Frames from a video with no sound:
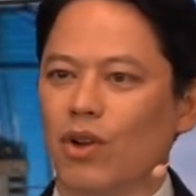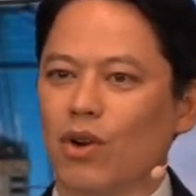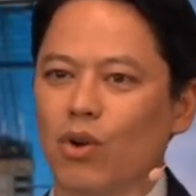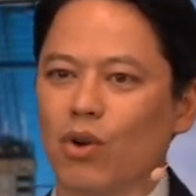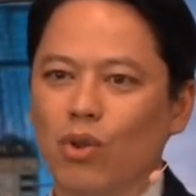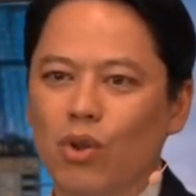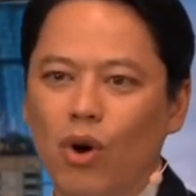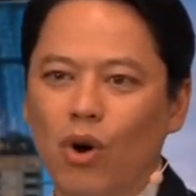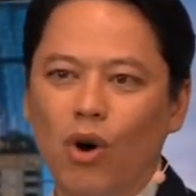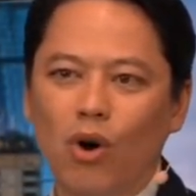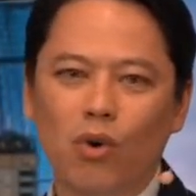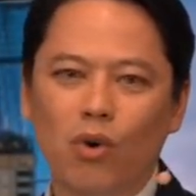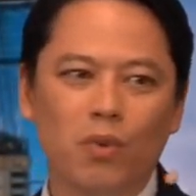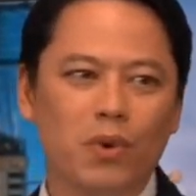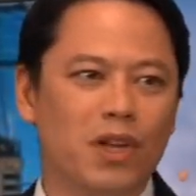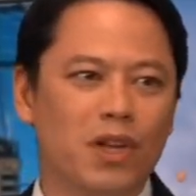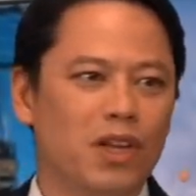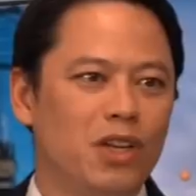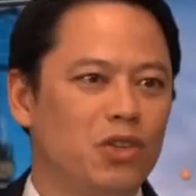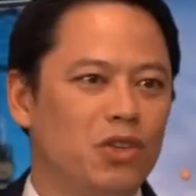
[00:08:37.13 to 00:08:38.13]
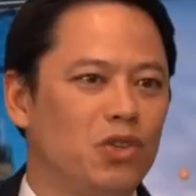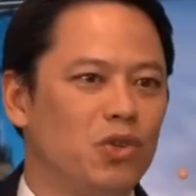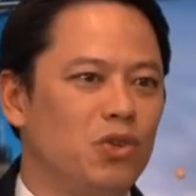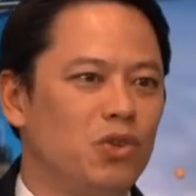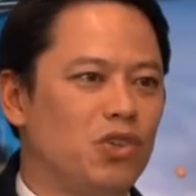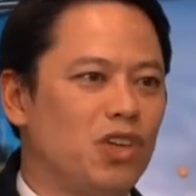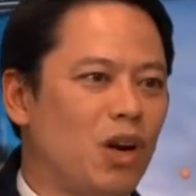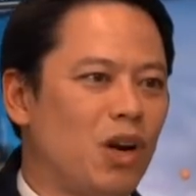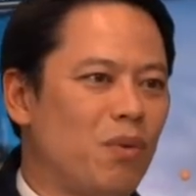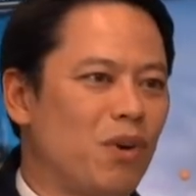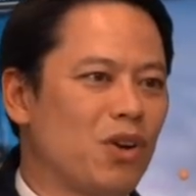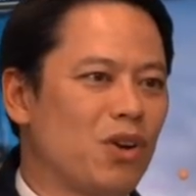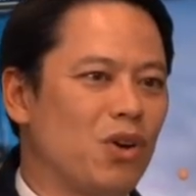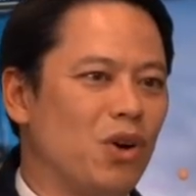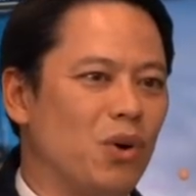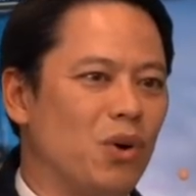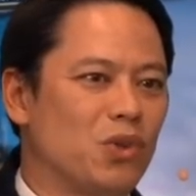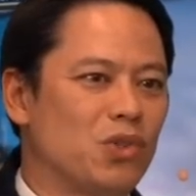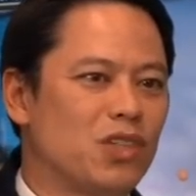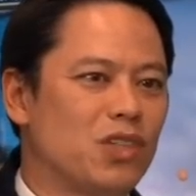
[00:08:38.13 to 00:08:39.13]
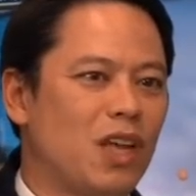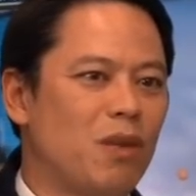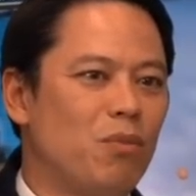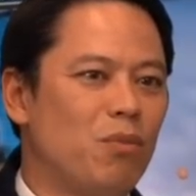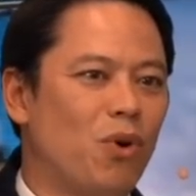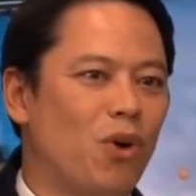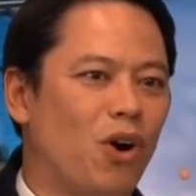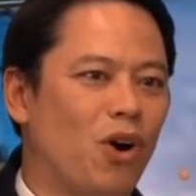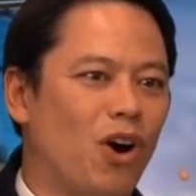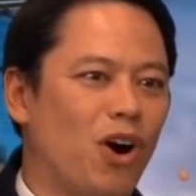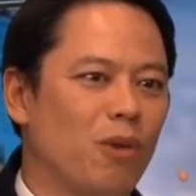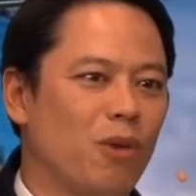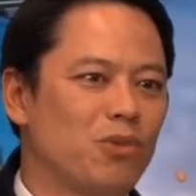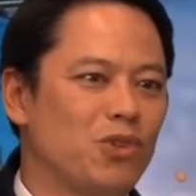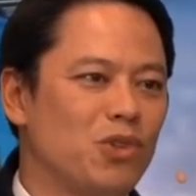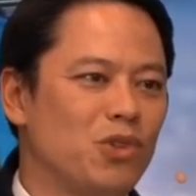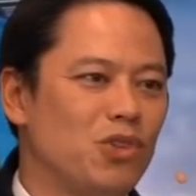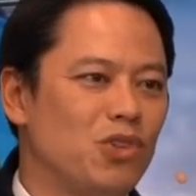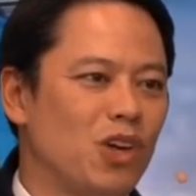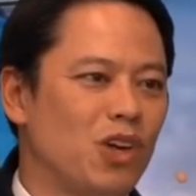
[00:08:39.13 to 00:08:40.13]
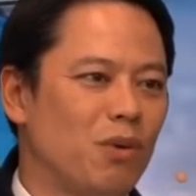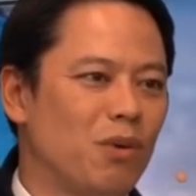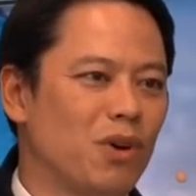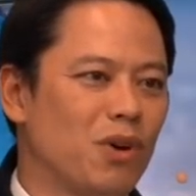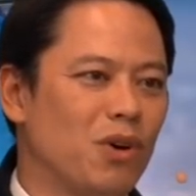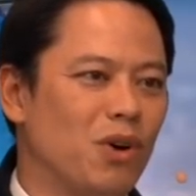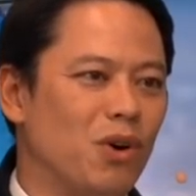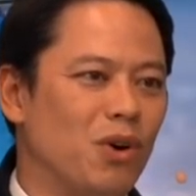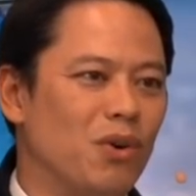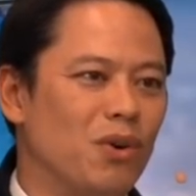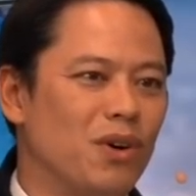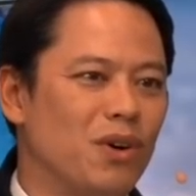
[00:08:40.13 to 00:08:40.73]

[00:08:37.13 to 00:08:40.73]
Glory to Jericho. Send more arms to Jericho.